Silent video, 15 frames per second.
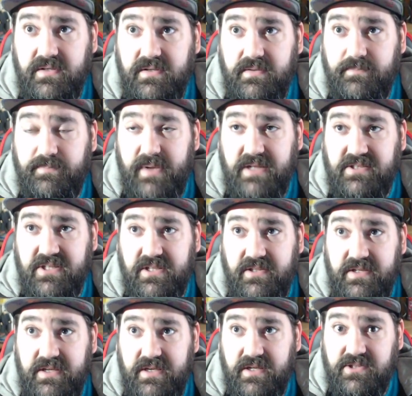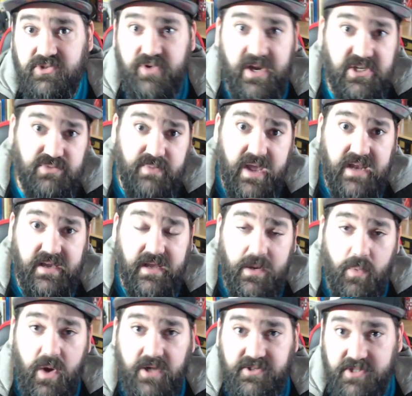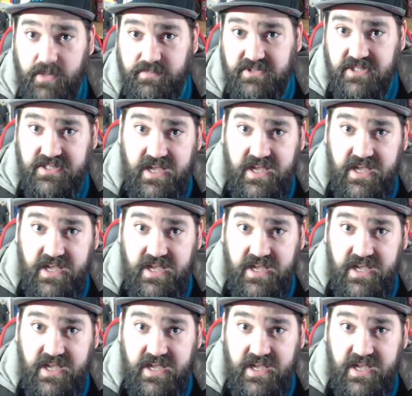Basically, a strange man kind of walks up, says,